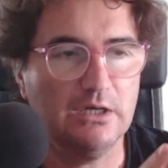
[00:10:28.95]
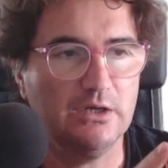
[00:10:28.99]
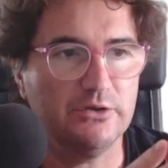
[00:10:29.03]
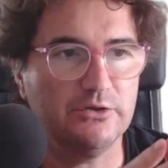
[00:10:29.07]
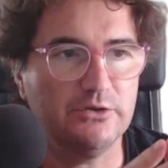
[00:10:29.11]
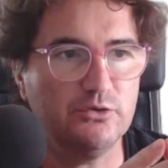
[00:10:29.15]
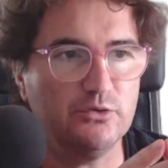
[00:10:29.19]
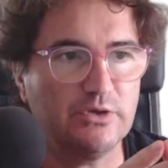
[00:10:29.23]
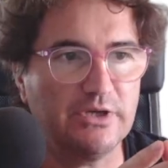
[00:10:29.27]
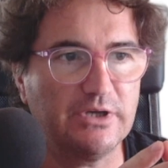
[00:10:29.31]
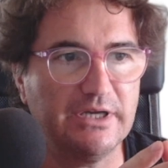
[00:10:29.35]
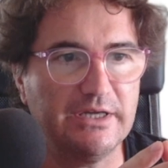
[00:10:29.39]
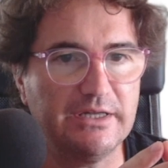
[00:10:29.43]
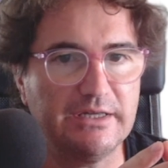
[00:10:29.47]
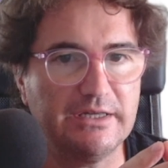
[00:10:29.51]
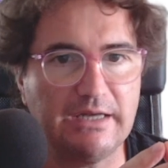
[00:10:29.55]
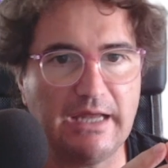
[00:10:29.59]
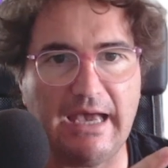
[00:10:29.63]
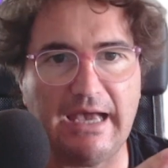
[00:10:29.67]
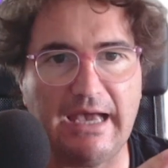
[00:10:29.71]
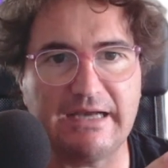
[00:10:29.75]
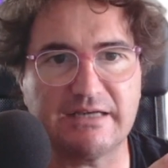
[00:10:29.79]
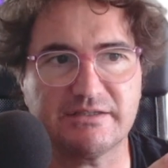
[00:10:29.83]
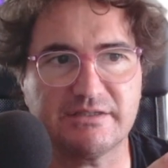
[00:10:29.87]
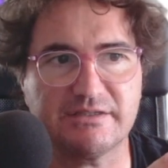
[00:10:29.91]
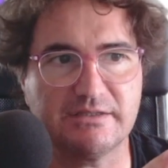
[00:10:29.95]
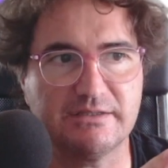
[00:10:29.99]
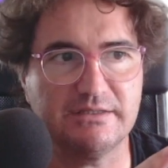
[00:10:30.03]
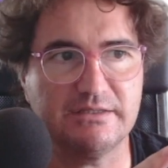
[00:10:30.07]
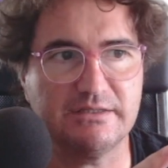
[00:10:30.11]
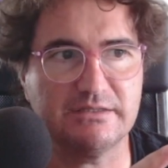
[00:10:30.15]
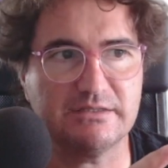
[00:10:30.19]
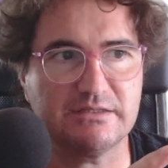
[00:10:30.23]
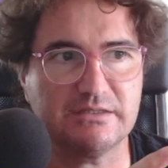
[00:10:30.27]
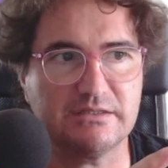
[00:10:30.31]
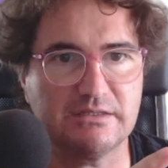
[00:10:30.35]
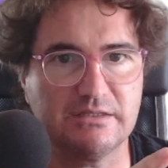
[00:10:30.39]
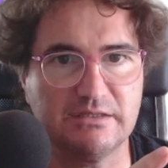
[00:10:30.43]
You can
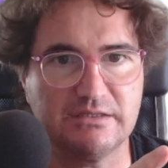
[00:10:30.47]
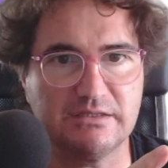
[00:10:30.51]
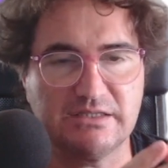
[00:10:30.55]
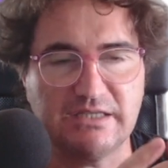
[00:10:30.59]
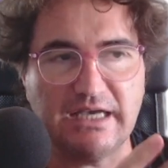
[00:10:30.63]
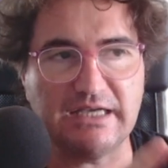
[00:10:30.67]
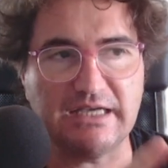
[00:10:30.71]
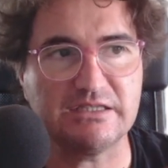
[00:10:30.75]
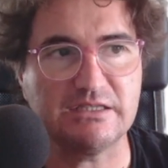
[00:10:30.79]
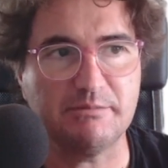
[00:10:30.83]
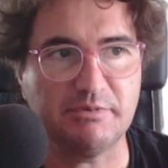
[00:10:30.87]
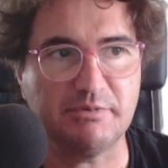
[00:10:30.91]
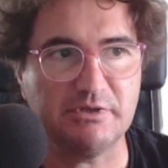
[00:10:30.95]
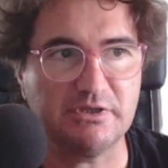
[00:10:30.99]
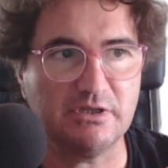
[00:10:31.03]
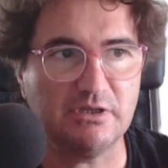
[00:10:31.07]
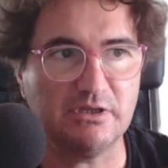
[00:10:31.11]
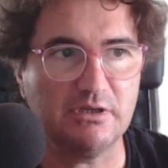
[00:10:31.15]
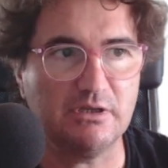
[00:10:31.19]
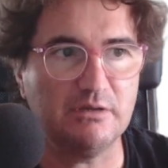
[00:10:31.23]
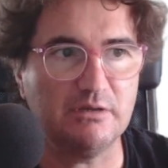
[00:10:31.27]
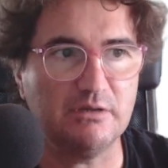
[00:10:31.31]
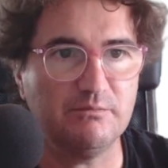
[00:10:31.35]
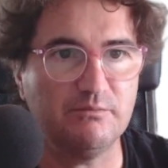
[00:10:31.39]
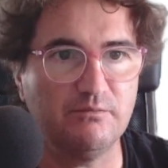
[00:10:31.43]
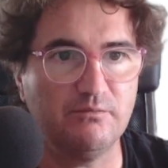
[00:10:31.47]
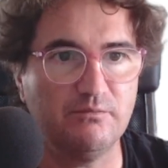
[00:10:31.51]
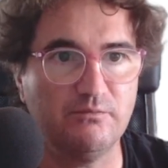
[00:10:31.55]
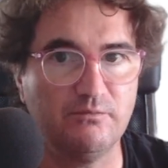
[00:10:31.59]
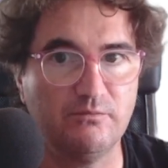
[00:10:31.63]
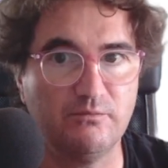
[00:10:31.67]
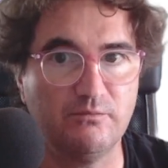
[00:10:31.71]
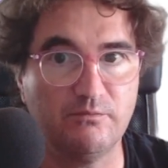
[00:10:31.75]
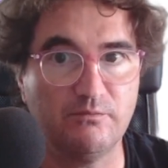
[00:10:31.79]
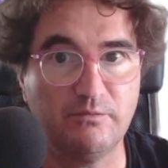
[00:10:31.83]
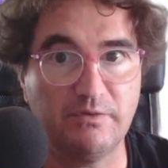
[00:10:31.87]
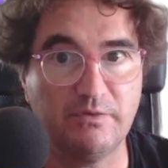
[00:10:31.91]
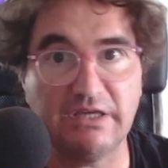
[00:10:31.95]
access ChatGPT
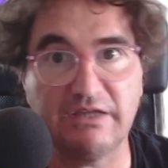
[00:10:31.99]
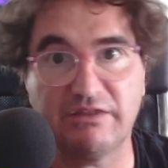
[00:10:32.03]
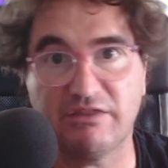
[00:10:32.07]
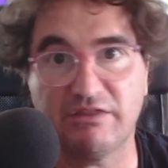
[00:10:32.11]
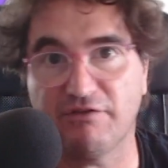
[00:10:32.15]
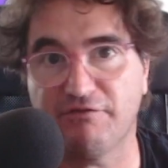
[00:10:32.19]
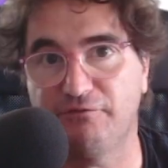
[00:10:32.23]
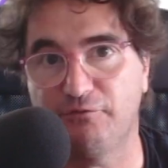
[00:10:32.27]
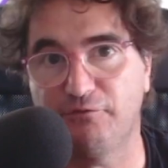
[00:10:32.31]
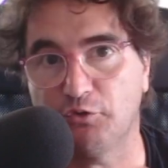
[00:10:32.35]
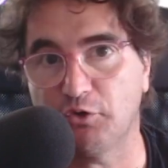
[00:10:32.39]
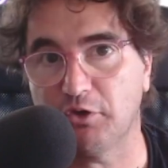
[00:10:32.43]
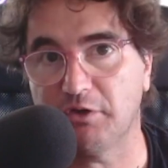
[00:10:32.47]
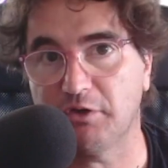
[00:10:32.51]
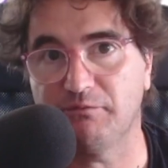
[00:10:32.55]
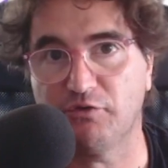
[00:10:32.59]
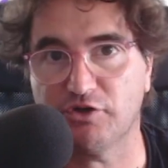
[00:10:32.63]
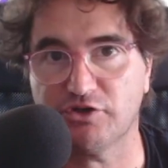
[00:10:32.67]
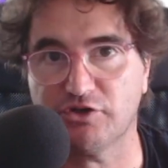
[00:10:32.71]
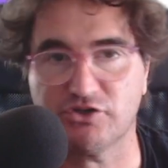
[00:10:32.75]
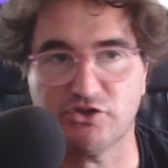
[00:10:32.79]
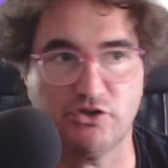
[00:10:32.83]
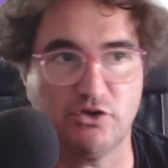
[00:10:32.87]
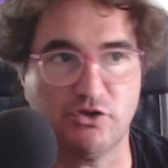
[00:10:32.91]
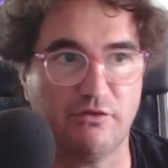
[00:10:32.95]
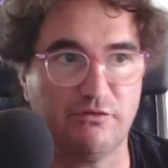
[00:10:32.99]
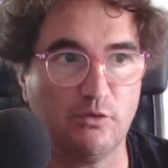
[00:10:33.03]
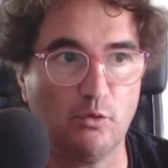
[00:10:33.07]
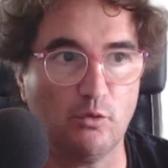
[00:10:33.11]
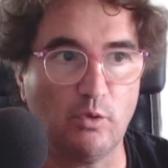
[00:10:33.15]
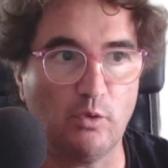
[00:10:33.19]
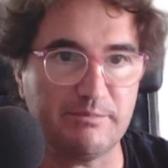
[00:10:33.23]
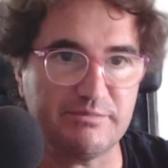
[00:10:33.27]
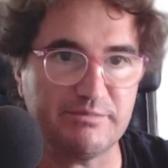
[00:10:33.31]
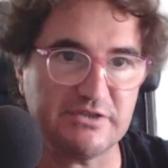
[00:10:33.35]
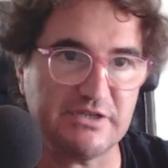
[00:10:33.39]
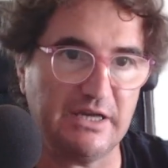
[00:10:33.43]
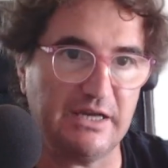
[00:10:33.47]
via the free version of the
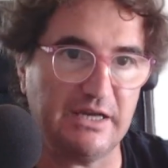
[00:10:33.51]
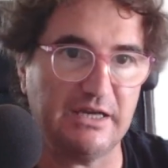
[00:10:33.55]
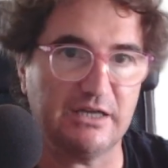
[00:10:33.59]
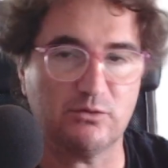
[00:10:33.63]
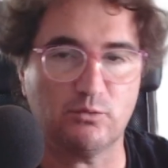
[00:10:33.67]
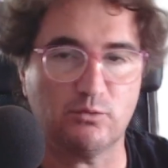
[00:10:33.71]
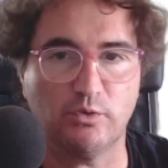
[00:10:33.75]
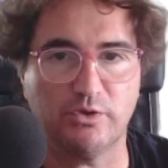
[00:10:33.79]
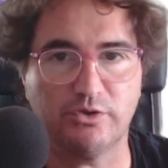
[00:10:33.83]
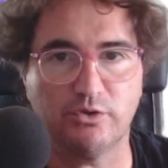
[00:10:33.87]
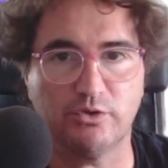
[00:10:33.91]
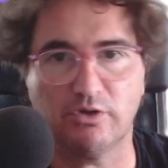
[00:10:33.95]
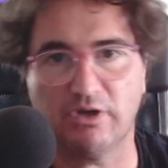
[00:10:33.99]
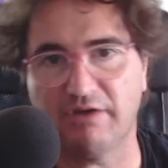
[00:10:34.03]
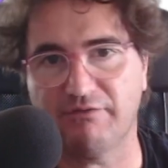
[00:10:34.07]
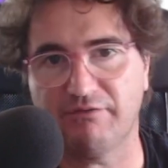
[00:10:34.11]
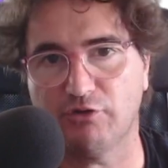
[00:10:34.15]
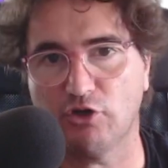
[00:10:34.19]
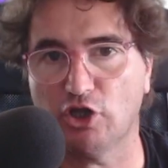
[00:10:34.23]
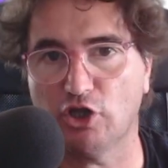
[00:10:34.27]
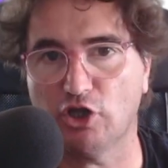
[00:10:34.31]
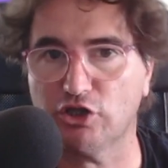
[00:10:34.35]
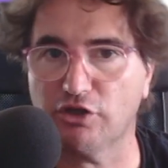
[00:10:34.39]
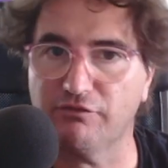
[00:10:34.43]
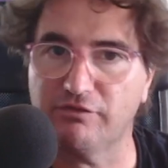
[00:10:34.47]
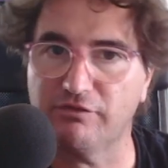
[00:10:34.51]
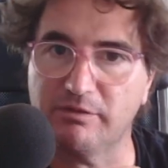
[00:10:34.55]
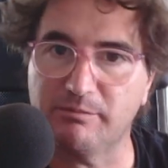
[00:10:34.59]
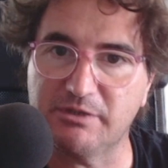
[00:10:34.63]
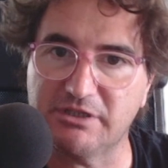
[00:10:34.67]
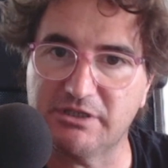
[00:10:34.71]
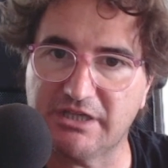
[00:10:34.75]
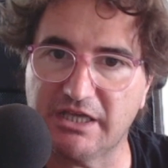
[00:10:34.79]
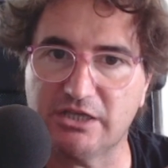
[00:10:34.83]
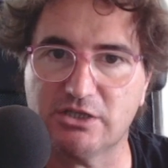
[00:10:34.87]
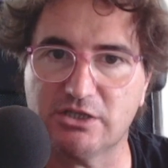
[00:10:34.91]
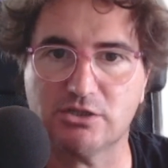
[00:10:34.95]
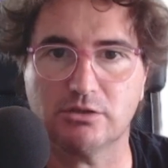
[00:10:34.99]
website, where you have a lot of
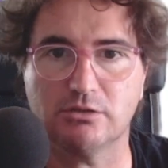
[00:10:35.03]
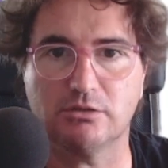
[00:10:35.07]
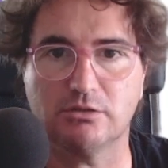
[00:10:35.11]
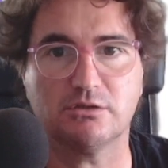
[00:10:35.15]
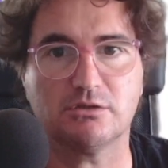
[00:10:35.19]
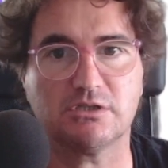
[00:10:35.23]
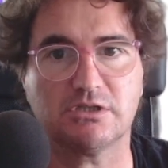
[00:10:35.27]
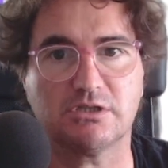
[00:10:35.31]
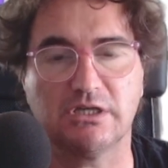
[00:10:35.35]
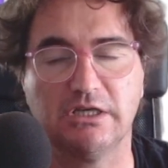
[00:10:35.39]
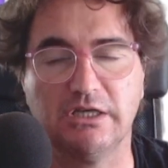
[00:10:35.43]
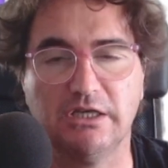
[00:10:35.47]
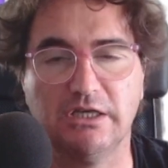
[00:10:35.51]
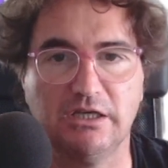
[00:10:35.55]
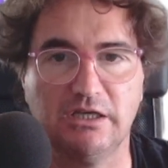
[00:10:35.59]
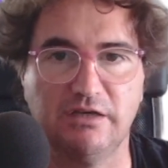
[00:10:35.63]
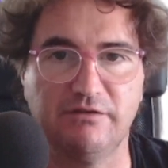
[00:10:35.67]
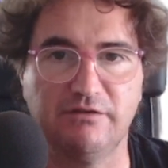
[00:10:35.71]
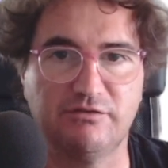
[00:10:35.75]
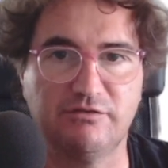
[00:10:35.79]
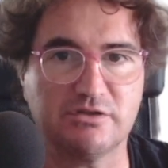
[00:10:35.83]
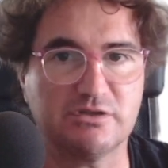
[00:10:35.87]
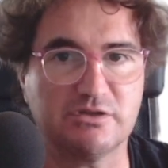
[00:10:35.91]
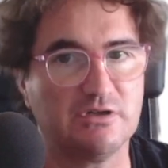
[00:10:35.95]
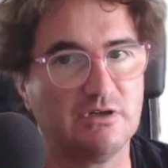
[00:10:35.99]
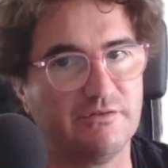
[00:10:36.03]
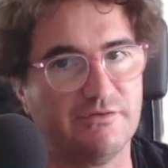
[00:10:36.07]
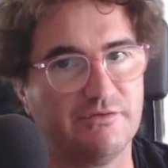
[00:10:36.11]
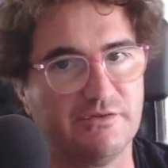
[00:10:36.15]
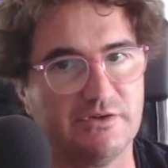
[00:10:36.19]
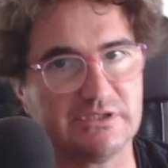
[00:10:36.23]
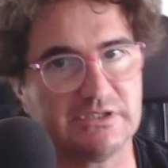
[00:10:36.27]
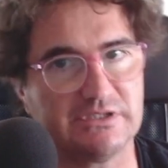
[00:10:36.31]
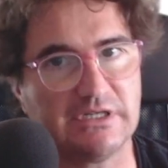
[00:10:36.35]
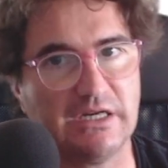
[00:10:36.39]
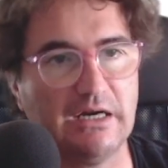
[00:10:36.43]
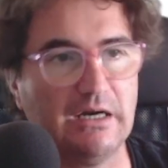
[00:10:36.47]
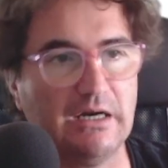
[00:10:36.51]
limitations. If the
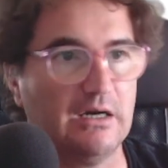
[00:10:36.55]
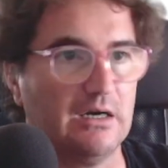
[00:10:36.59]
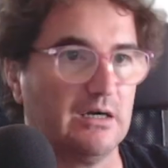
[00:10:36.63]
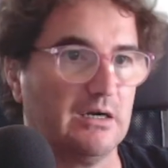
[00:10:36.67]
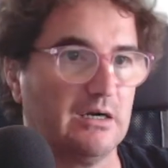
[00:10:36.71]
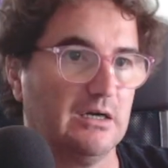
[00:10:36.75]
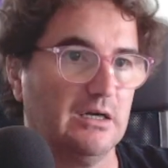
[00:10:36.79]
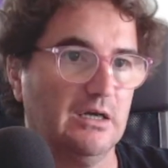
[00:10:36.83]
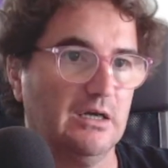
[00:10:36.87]
servers are